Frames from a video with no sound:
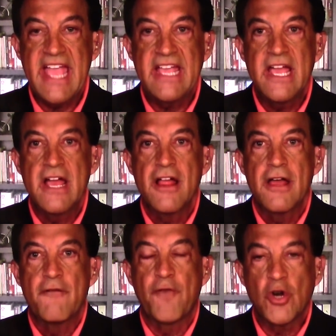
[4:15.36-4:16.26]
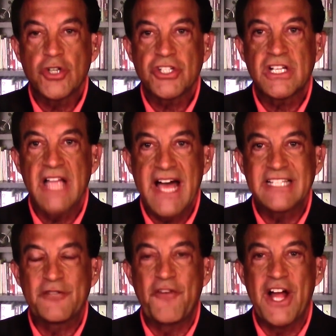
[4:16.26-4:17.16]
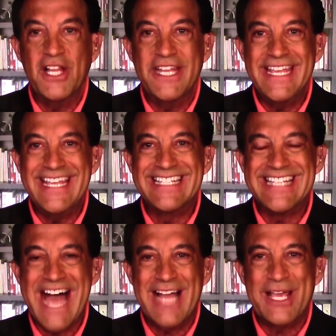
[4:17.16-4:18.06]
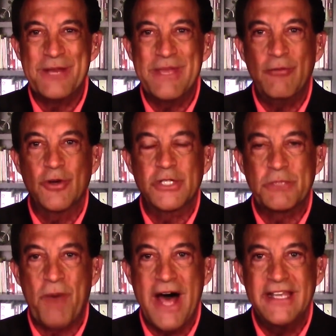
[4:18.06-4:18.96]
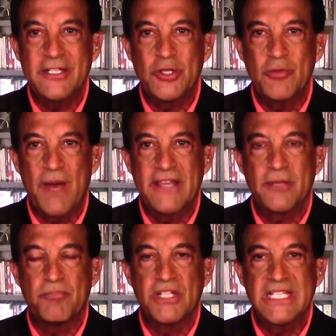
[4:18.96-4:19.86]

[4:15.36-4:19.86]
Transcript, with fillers: Yeah. a first class felony is not going to be responded to by the